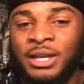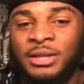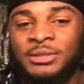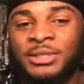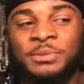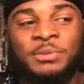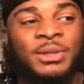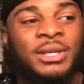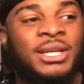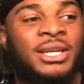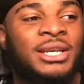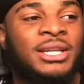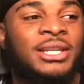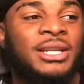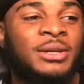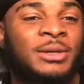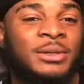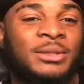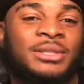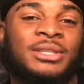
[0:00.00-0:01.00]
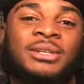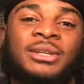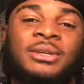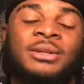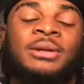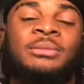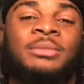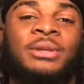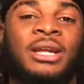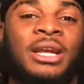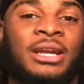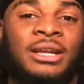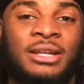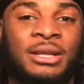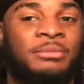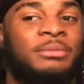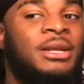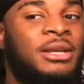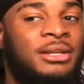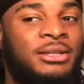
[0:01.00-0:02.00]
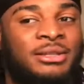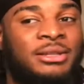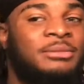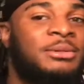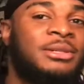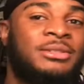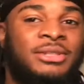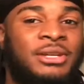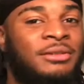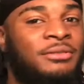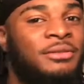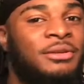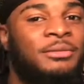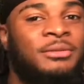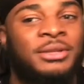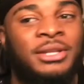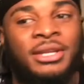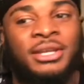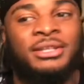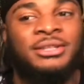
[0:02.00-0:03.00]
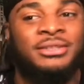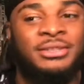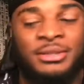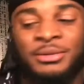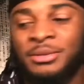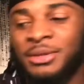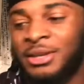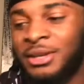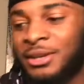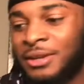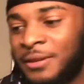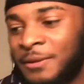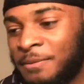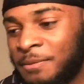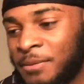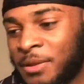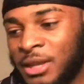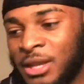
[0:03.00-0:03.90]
I'm just playing though. You know, I'm not trying to fuck with that. So yeah.